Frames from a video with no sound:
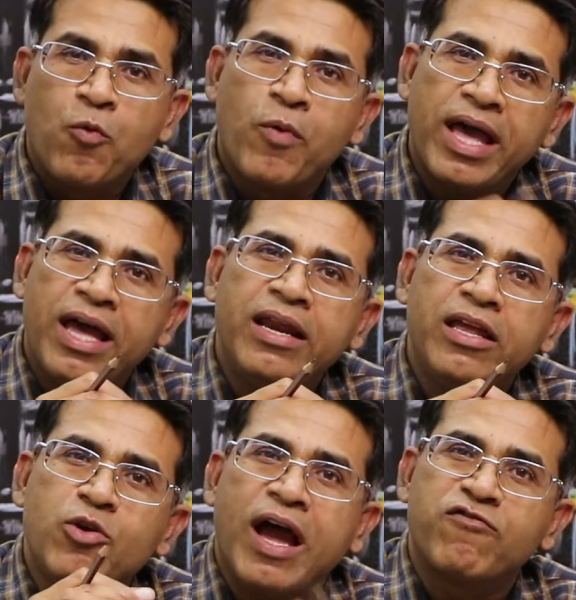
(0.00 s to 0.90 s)
where
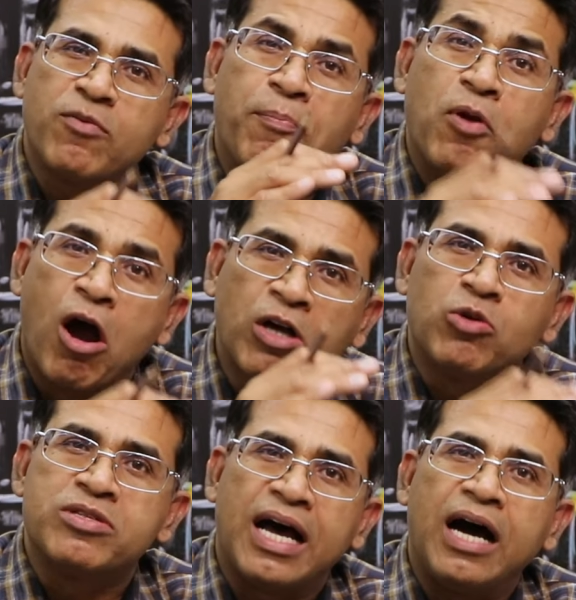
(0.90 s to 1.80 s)
you have to block
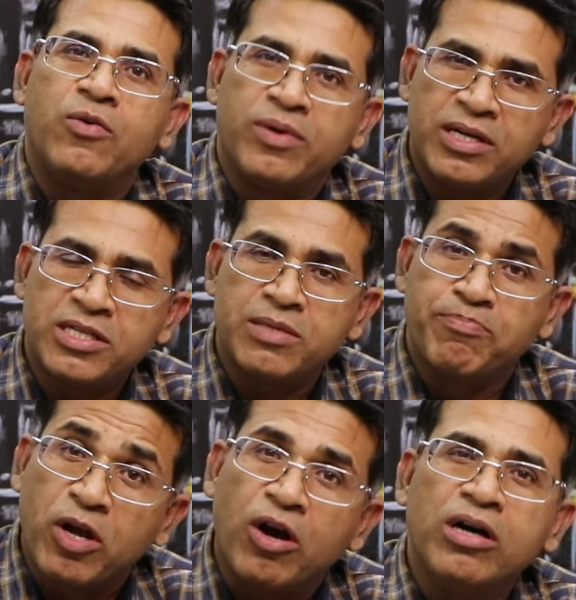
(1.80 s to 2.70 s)
those hours
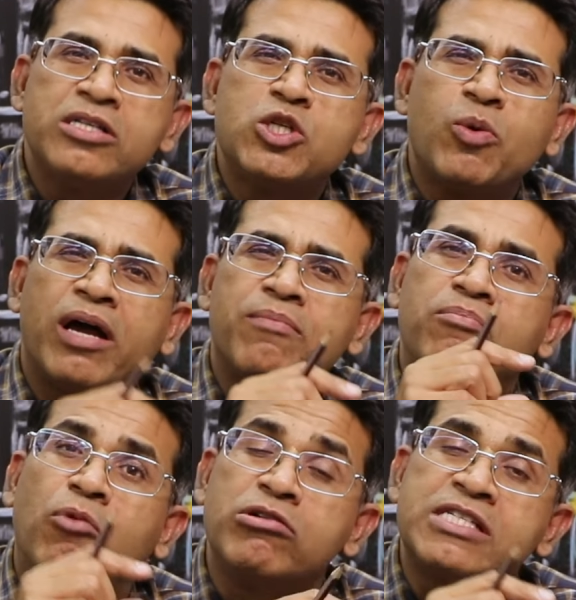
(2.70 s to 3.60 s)
because you are
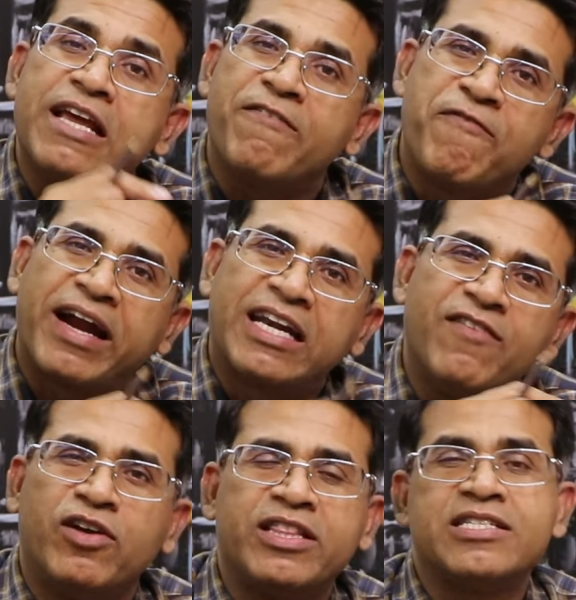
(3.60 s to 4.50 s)
most
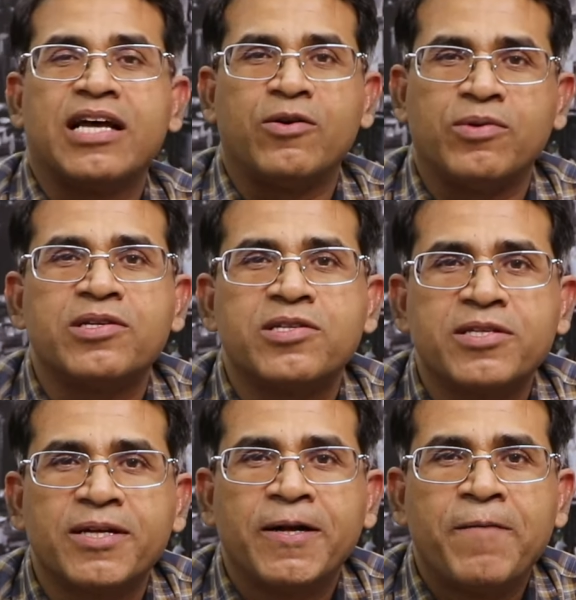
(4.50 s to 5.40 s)
effective in these hours.